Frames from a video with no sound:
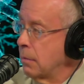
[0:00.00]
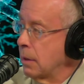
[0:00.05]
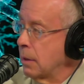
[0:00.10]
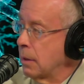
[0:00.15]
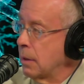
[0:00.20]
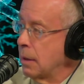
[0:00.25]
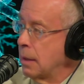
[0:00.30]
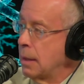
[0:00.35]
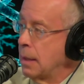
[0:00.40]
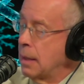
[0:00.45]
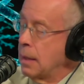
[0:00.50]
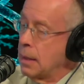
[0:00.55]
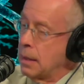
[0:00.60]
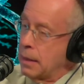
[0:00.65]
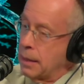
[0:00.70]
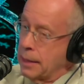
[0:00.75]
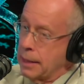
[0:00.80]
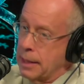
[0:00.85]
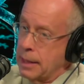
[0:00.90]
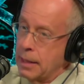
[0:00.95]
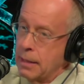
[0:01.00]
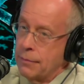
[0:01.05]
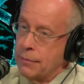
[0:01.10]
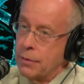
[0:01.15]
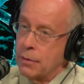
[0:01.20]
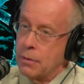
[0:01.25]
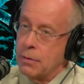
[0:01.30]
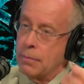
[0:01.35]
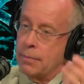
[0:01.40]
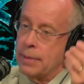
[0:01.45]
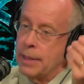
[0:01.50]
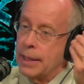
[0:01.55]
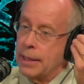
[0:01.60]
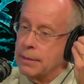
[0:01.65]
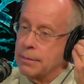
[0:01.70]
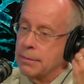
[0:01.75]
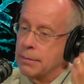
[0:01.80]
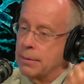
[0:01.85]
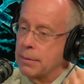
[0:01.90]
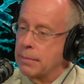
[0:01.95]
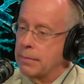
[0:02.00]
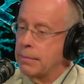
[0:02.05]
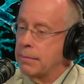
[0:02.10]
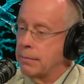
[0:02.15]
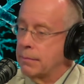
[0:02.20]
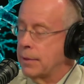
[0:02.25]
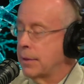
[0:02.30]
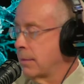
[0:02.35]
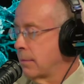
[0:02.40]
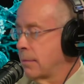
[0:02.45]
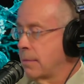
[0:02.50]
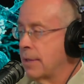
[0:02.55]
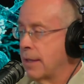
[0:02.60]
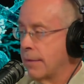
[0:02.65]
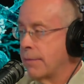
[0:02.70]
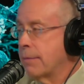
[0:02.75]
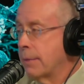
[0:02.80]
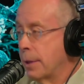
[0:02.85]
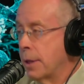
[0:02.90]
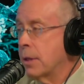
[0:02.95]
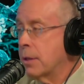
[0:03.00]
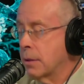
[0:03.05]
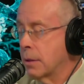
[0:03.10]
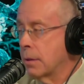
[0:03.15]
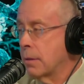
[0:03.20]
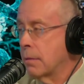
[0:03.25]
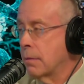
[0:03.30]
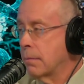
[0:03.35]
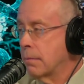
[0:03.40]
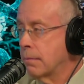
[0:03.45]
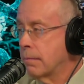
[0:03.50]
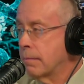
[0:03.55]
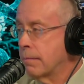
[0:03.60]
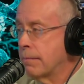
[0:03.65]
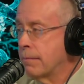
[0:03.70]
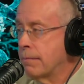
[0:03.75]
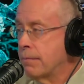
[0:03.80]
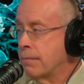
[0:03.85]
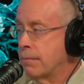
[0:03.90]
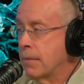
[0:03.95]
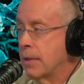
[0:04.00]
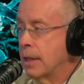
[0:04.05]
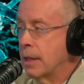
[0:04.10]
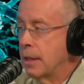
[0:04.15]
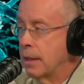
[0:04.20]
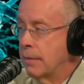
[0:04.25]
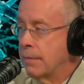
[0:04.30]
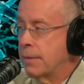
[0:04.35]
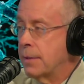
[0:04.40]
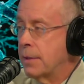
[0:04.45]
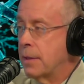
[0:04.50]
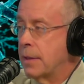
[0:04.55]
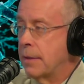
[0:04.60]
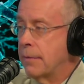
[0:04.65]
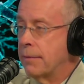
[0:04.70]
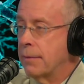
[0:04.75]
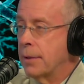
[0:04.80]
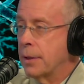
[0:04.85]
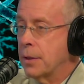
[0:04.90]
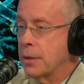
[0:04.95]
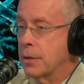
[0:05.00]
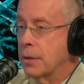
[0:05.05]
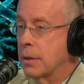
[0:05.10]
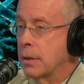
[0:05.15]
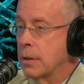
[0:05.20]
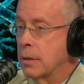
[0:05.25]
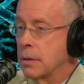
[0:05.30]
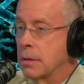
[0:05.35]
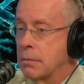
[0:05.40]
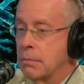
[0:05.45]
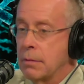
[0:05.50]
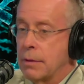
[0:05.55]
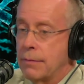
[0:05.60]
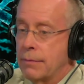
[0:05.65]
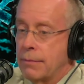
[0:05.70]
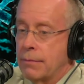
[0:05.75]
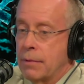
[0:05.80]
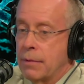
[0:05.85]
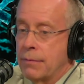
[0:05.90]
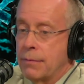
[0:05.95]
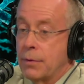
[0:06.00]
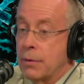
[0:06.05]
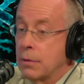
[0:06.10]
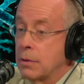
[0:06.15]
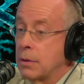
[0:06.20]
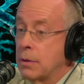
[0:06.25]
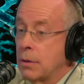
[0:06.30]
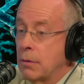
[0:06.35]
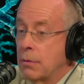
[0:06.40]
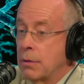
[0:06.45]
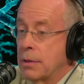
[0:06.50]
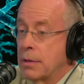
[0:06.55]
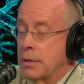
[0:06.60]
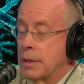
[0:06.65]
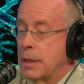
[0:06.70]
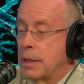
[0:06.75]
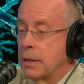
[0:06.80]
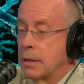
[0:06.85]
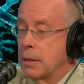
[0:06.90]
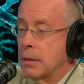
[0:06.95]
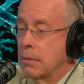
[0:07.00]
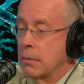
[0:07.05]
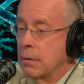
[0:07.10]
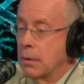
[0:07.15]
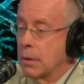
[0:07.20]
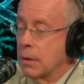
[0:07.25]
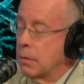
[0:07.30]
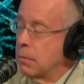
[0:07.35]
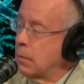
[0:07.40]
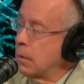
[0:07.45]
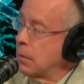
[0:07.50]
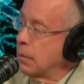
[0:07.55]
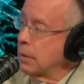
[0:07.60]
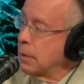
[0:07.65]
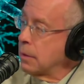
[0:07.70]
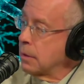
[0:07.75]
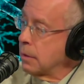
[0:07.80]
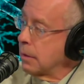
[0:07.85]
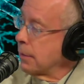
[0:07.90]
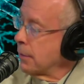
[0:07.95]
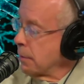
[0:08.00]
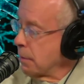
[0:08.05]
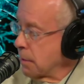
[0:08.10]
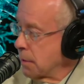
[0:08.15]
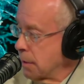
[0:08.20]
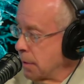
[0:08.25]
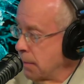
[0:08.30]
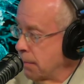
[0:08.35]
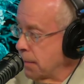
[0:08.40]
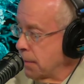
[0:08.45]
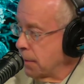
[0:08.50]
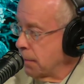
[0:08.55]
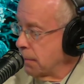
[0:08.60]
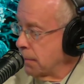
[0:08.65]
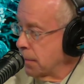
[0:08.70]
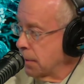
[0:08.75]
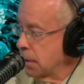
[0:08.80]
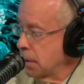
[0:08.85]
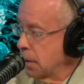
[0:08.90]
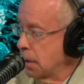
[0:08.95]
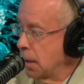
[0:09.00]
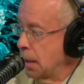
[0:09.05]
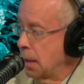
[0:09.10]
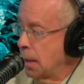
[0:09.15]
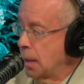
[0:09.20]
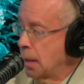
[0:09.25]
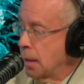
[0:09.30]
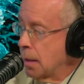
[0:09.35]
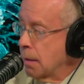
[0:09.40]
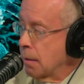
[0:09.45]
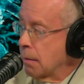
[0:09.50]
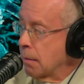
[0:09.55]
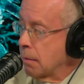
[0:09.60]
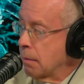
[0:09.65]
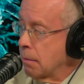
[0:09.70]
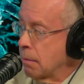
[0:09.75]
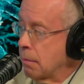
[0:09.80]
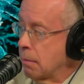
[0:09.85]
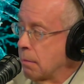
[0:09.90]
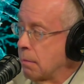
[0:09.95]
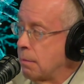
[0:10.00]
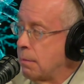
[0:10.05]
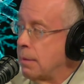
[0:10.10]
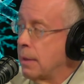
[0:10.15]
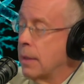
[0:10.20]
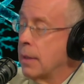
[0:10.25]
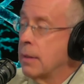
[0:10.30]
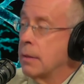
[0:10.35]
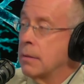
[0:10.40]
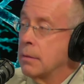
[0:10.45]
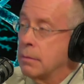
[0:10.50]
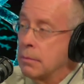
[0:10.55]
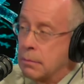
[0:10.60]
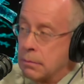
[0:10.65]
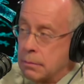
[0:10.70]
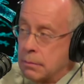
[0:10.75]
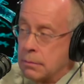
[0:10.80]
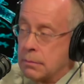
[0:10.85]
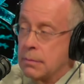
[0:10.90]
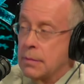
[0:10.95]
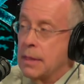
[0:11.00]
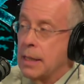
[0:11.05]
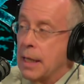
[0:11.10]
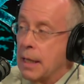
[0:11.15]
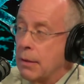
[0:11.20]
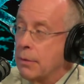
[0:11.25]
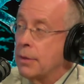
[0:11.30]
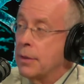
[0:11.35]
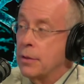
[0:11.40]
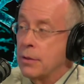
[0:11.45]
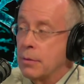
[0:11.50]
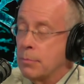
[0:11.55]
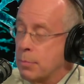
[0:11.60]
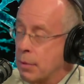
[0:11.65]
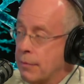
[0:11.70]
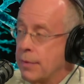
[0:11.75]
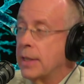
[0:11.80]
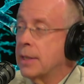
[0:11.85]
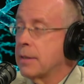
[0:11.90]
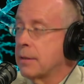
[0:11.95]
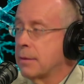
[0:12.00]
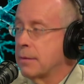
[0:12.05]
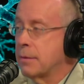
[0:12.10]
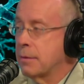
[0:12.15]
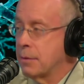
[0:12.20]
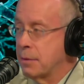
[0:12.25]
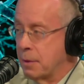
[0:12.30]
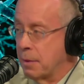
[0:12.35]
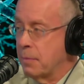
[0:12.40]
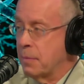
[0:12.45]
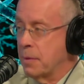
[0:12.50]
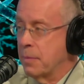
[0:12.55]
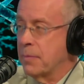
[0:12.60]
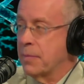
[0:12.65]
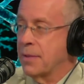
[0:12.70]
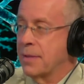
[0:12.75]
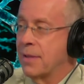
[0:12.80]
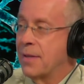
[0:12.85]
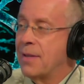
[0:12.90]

it. And again, if you go back to the, the definition, if the definition is if, if there's no disease, quote unquote, until there are symptoms, then how can you prevent symptoms?